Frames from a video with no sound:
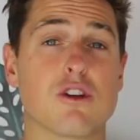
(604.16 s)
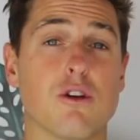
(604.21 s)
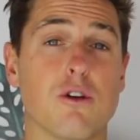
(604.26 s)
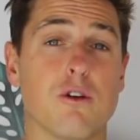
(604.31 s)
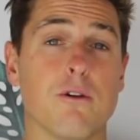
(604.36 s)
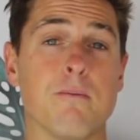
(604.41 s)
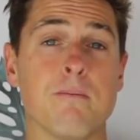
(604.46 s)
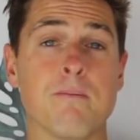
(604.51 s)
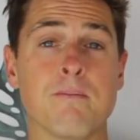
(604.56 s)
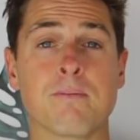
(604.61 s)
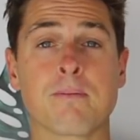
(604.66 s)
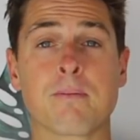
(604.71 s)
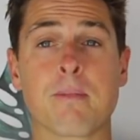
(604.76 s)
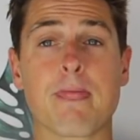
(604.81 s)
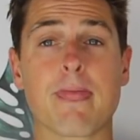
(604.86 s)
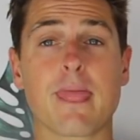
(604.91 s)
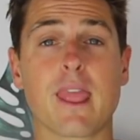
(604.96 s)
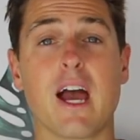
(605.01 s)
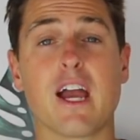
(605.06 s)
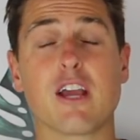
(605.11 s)
to
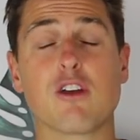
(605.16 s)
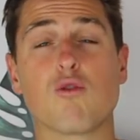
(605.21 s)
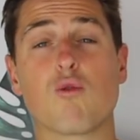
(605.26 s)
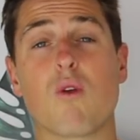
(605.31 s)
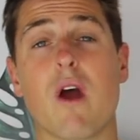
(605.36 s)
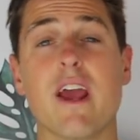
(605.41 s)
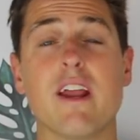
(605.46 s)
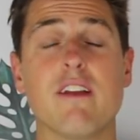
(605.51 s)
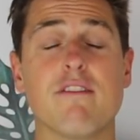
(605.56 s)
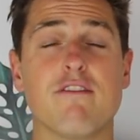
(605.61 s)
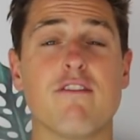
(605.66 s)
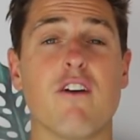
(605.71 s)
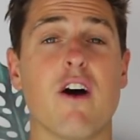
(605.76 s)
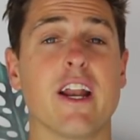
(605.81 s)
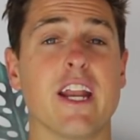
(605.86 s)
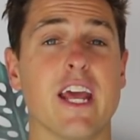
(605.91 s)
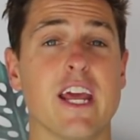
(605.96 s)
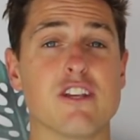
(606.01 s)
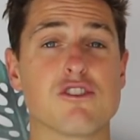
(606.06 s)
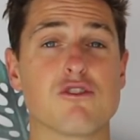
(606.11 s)
a great
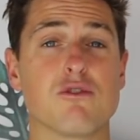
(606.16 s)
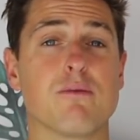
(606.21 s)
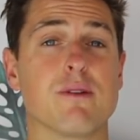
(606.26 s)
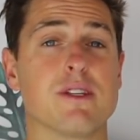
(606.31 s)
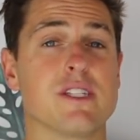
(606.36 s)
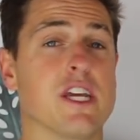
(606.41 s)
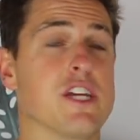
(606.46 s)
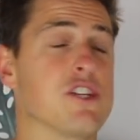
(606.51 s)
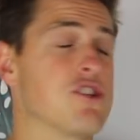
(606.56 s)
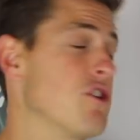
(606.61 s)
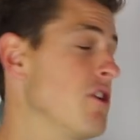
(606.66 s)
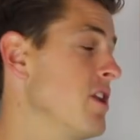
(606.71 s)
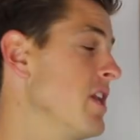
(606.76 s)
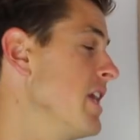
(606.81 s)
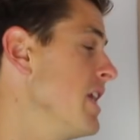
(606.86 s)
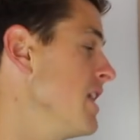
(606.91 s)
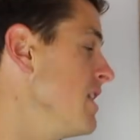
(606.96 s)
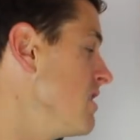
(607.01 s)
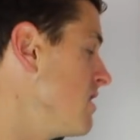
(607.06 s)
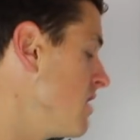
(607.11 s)
financial position
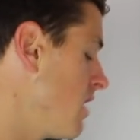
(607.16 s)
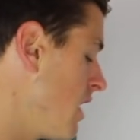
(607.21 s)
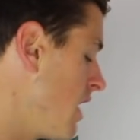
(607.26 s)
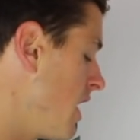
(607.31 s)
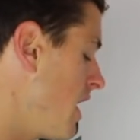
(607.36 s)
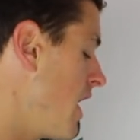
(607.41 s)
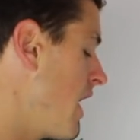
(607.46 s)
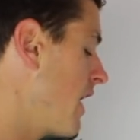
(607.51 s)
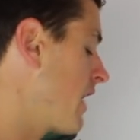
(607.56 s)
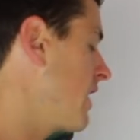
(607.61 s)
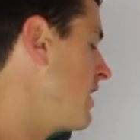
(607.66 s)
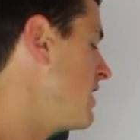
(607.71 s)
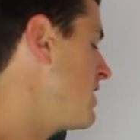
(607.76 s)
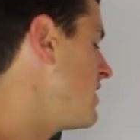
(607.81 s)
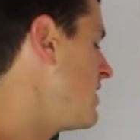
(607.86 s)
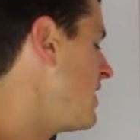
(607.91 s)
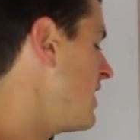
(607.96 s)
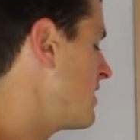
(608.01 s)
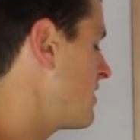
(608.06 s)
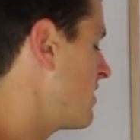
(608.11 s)
is a
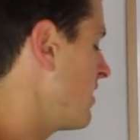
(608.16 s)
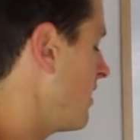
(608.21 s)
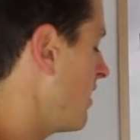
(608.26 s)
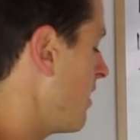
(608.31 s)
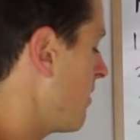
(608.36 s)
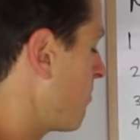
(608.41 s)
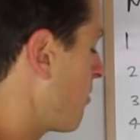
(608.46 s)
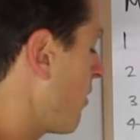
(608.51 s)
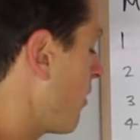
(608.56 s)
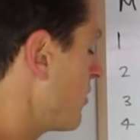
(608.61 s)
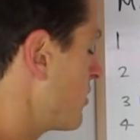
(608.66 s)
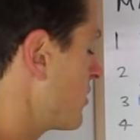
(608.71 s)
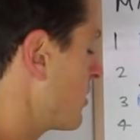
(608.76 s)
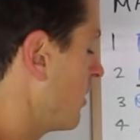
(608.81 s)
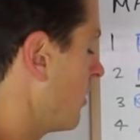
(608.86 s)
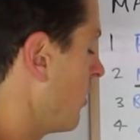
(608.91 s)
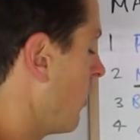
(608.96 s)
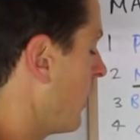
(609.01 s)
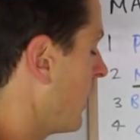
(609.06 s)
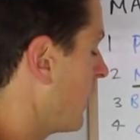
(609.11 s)
consistent approach
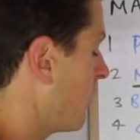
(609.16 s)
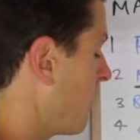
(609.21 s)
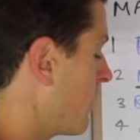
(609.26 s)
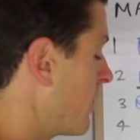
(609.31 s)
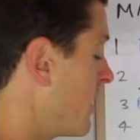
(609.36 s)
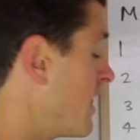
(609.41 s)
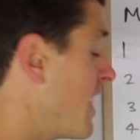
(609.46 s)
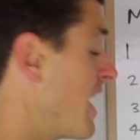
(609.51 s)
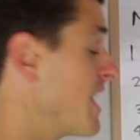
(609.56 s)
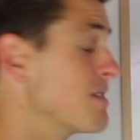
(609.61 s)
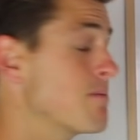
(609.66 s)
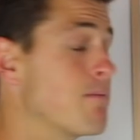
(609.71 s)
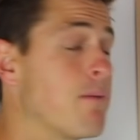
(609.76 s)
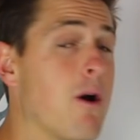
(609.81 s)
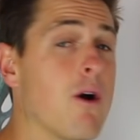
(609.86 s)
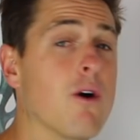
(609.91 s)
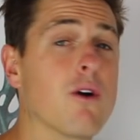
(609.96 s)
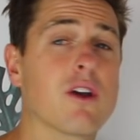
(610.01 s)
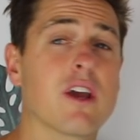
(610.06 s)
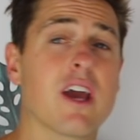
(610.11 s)
to learning, whether that's
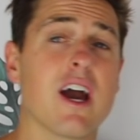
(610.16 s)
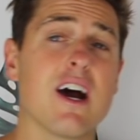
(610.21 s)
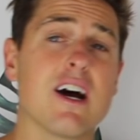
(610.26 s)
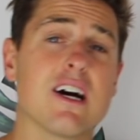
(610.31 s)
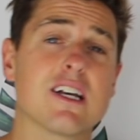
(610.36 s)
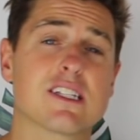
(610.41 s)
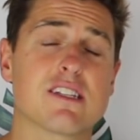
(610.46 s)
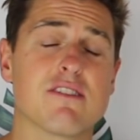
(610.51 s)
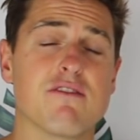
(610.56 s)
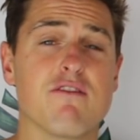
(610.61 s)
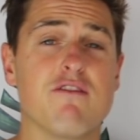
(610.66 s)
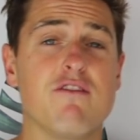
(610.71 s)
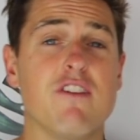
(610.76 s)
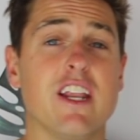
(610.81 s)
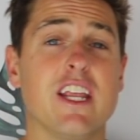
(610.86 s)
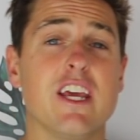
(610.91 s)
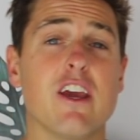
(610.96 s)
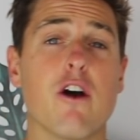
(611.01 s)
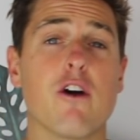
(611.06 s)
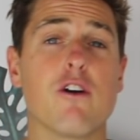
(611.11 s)
podcasts,
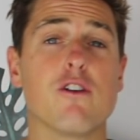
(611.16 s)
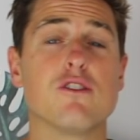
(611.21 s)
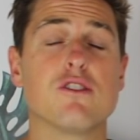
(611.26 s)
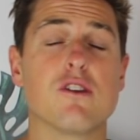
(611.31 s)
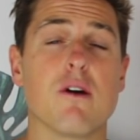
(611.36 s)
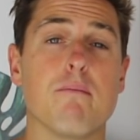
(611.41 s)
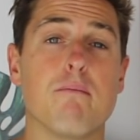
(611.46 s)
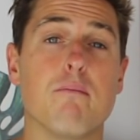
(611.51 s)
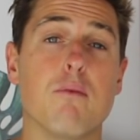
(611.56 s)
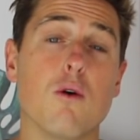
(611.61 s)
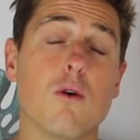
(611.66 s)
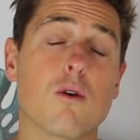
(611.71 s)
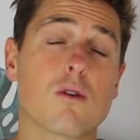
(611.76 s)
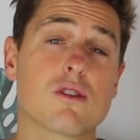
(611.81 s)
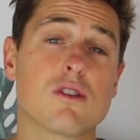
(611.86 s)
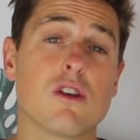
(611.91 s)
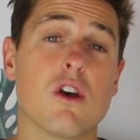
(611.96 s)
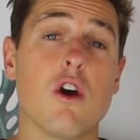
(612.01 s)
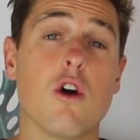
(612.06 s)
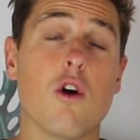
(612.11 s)
videos,
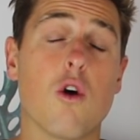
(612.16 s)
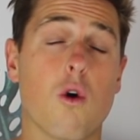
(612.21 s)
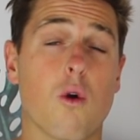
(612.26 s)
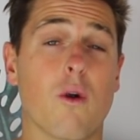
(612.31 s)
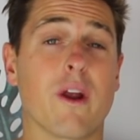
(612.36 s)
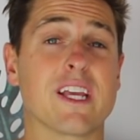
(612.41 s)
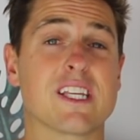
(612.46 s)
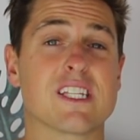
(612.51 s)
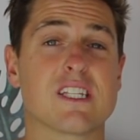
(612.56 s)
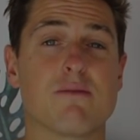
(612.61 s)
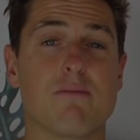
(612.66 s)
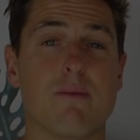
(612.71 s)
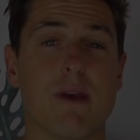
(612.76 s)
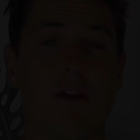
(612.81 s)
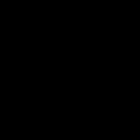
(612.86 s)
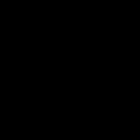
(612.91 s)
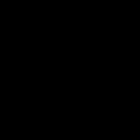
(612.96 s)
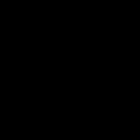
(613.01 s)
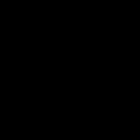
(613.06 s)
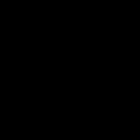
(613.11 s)
books, or
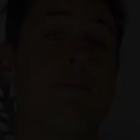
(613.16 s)
experience.